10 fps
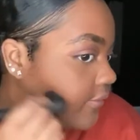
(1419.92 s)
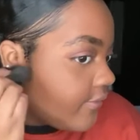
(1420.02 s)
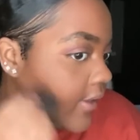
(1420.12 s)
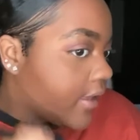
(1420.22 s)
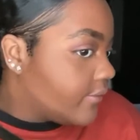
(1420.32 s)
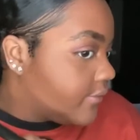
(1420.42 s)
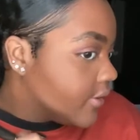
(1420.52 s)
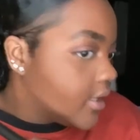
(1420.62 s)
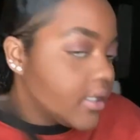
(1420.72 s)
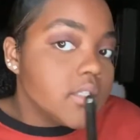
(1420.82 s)

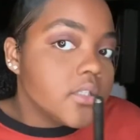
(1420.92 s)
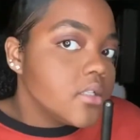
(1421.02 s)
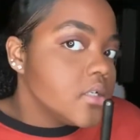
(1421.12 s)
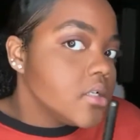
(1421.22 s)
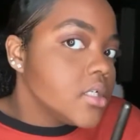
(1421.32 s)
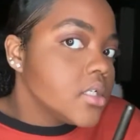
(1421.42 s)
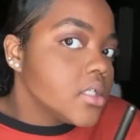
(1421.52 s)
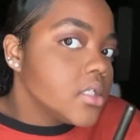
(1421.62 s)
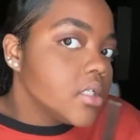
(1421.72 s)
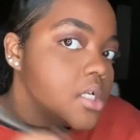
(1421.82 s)
favorite,
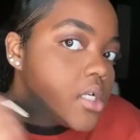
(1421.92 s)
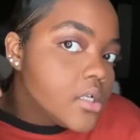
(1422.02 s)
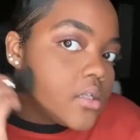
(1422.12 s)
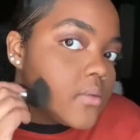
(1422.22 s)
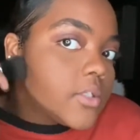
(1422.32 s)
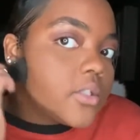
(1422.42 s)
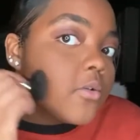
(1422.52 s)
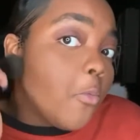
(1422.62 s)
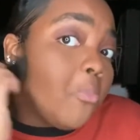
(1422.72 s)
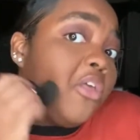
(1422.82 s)
let me just
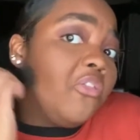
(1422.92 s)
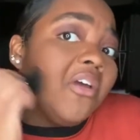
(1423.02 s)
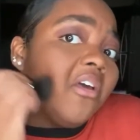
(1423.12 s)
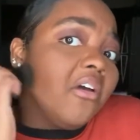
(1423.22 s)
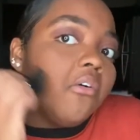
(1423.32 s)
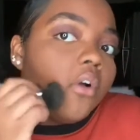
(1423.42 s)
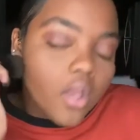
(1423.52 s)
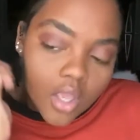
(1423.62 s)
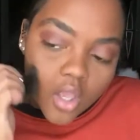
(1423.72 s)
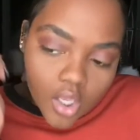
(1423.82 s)
blend that out.
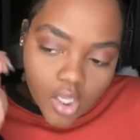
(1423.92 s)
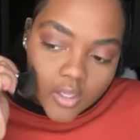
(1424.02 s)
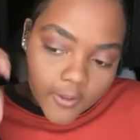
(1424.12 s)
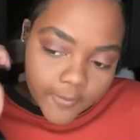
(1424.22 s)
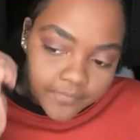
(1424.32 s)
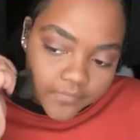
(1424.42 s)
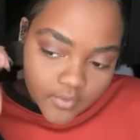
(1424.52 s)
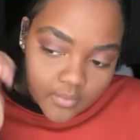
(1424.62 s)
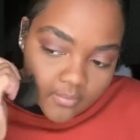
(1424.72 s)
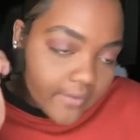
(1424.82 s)

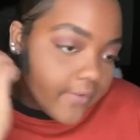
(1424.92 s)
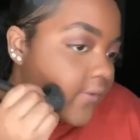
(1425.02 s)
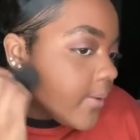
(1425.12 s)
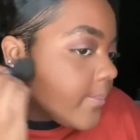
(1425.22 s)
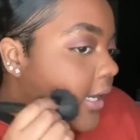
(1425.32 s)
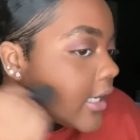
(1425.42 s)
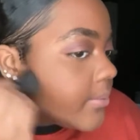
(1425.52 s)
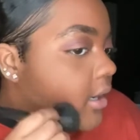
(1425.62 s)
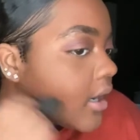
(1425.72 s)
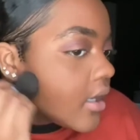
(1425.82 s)
My favorite body
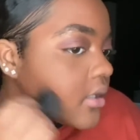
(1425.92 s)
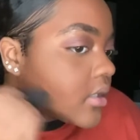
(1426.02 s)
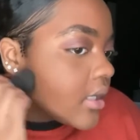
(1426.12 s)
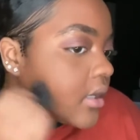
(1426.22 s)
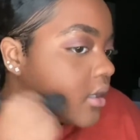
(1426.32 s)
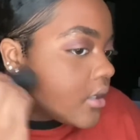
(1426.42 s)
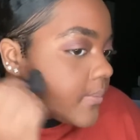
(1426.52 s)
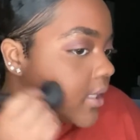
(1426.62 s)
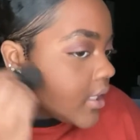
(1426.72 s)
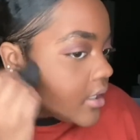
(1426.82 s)
part on
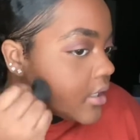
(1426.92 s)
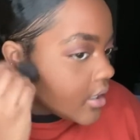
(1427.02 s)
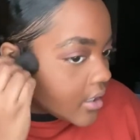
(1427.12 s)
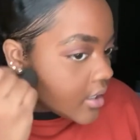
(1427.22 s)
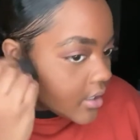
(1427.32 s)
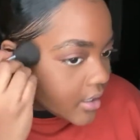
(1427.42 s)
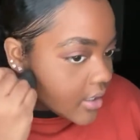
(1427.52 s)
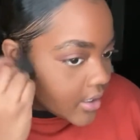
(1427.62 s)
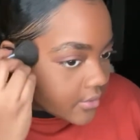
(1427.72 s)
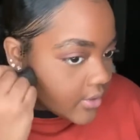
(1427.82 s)
me,
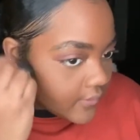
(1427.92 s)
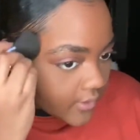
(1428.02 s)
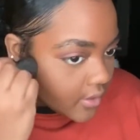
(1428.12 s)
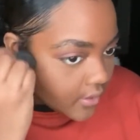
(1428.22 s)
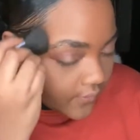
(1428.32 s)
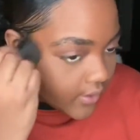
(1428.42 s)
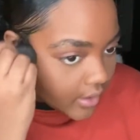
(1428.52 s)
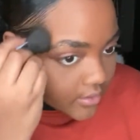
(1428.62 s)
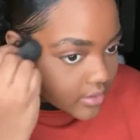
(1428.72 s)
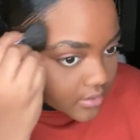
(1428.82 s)
I don't even know if it
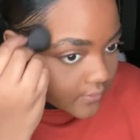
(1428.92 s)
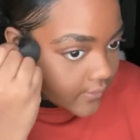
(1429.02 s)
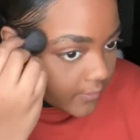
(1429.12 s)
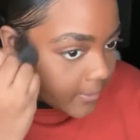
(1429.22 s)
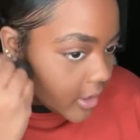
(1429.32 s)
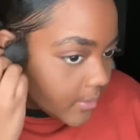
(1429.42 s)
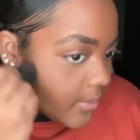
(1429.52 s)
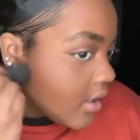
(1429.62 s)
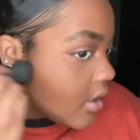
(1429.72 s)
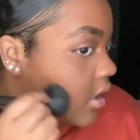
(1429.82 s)
counts as a favorite body
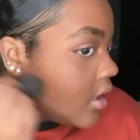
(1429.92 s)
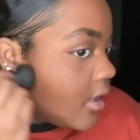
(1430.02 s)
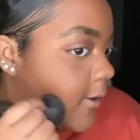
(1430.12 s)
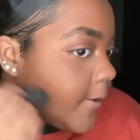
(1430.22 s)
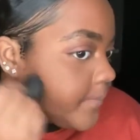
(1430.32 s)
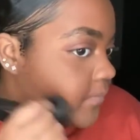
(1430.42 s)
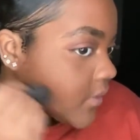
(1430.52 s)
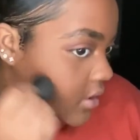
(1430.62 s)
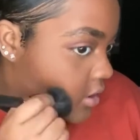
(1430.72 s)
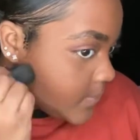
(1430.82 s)
part,
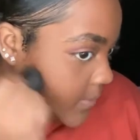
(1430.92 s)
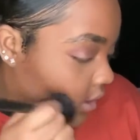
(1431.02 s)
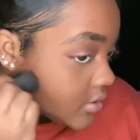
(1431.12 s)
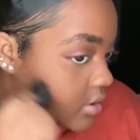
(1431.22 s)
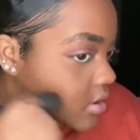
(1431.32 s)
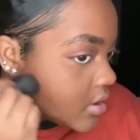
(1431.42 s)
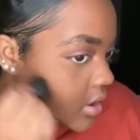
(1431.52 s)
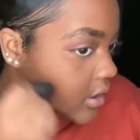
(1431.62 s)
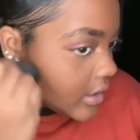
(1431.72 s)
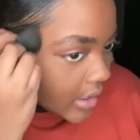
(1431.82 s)
is personally,